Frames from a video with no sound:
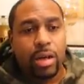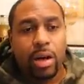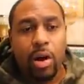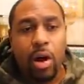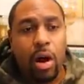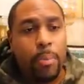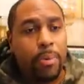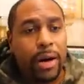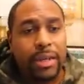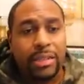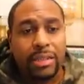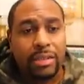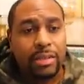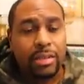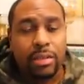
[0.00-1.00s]
car
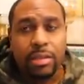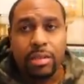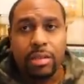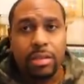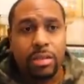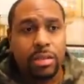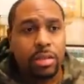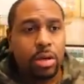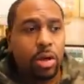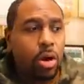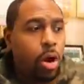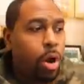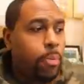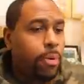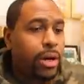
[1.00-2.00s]
prices.
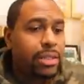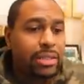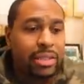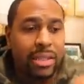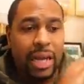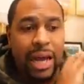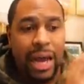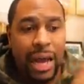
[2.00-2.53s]
Car prices are